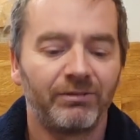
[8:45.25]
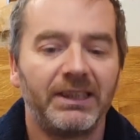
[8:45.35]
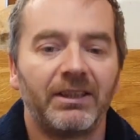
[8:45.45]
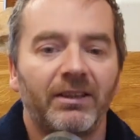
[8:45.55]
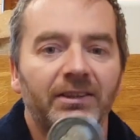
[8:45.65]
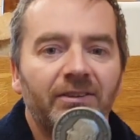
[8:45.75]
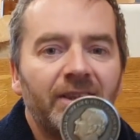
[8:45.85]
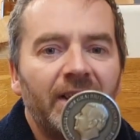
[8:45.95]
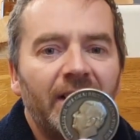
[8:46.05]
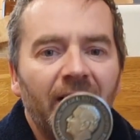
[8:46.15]
It's really
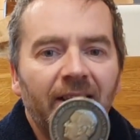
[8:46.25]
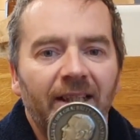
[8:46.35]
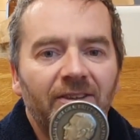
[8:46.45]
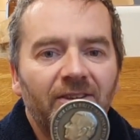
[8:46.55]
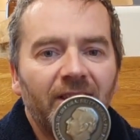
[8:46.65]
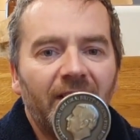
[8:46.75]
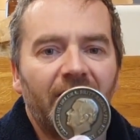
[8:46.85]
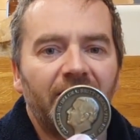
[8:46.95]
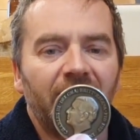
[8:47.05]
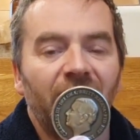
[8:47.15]
nice. There's
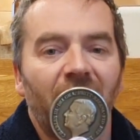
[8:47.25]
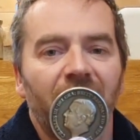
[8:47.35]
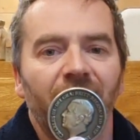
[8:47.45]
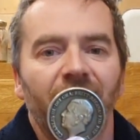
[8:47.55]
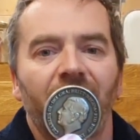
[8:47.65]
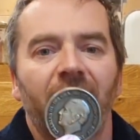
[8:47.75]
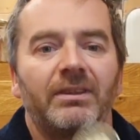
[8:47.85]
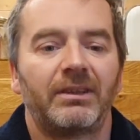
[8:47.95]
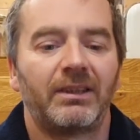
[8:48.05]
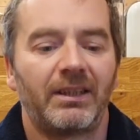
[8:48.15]
Charles.
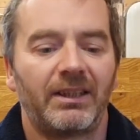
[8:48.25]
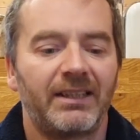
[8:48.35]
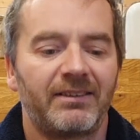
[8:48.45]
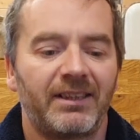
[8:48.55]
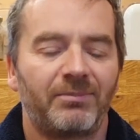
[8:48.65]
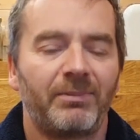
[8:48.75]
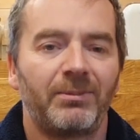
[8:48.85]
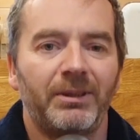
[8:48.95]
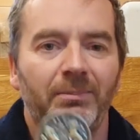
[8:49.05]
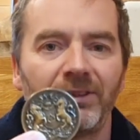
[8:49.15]
I guess that's
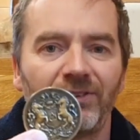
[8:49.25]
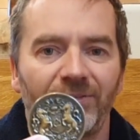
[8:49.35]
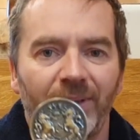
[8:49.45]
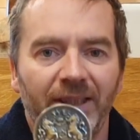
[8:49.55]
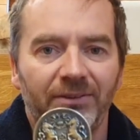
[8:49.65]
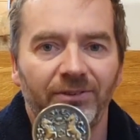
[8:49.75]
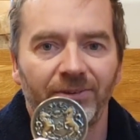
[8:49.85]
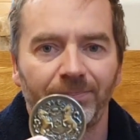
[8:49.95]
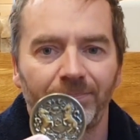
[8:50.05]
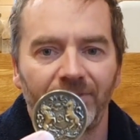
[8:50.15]
meant to be the Prince of
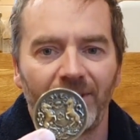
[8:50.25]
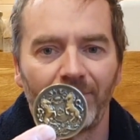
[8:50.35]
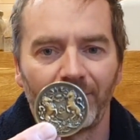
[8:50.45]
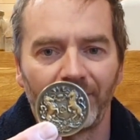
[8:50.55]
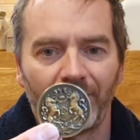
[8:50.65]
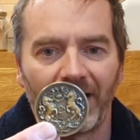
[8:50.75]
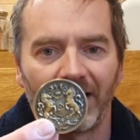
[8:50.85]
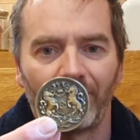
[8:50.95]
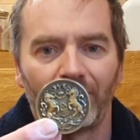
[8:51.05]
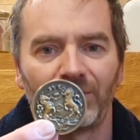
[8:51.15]
Wales. His emblem on the
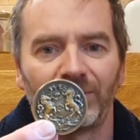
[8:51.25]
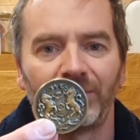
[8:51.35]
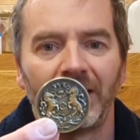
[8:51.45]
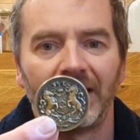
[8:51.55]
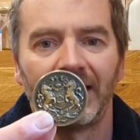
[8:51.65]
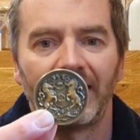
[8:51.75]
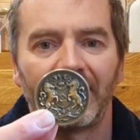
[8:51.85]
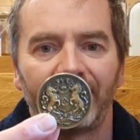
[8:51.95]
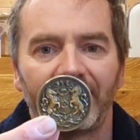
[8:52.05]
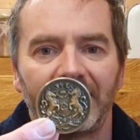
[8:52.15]
back. I'm not sure
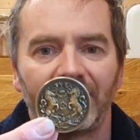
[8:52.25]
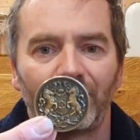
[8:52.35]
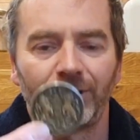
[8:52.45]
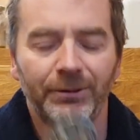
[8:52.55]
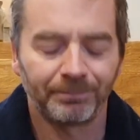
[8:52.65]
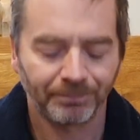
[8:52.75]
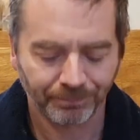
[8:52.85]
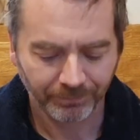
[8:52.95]
that really is true.